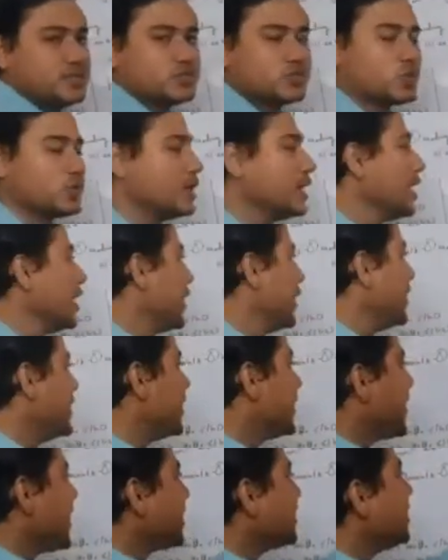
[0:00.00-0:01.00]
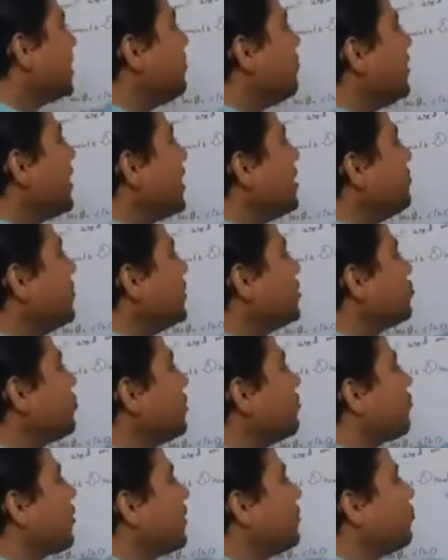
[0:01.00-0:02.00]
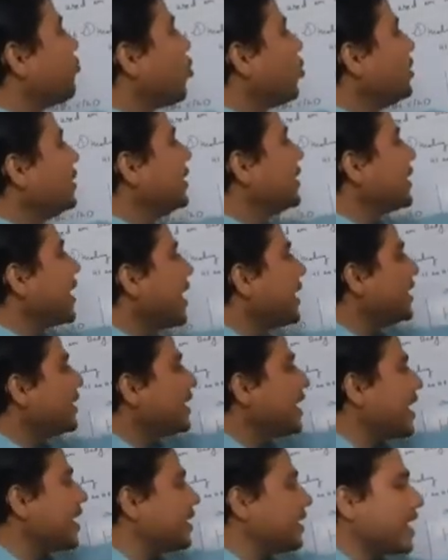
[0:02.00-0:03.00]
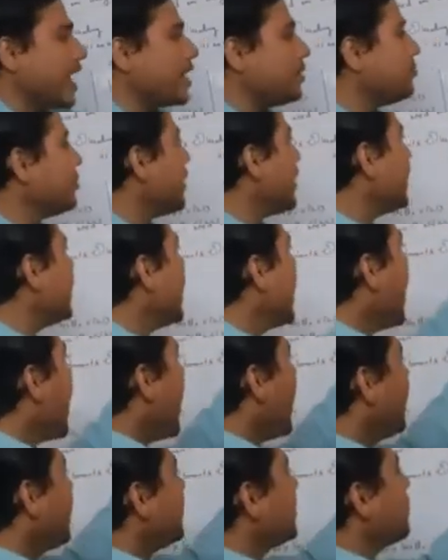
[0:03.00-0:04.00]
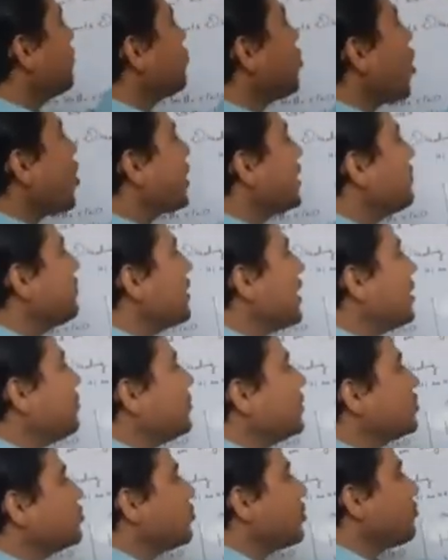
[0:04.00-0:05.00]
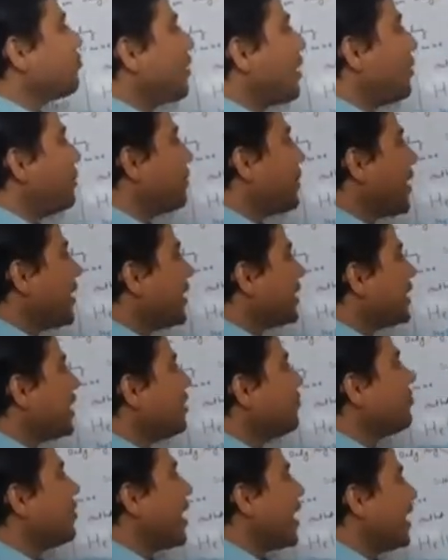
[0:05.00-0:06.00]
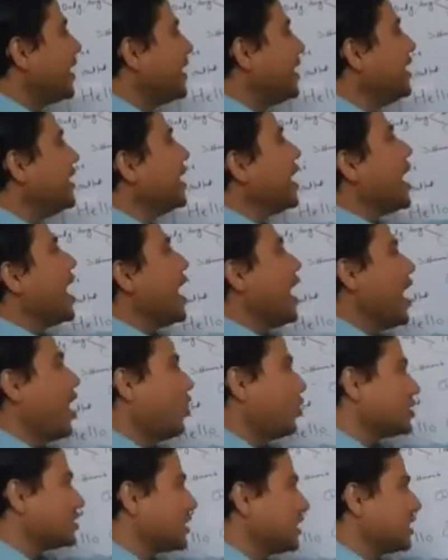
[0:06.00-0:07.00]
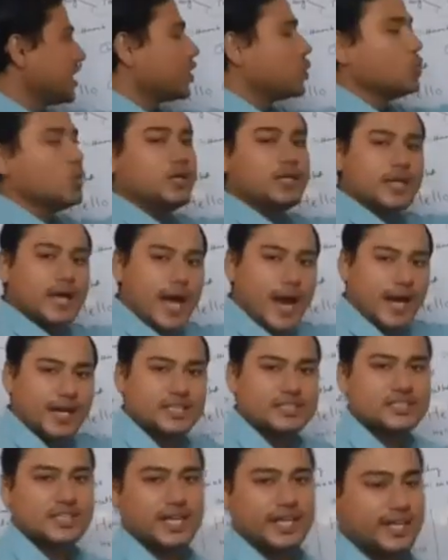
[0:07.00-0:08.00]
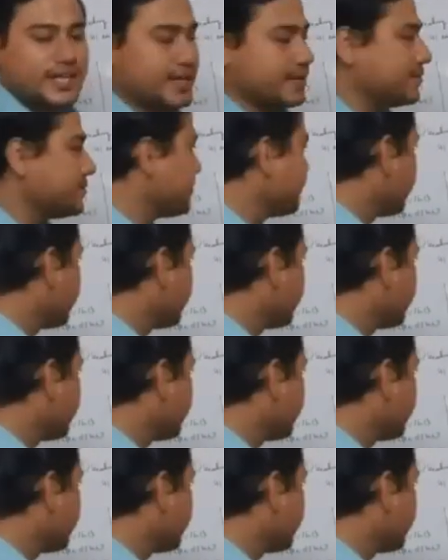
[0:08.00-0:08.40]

So in the text level element you will find bold, italic and line break, and in the block level element you will find paragraph, heading, horizontal rule and center.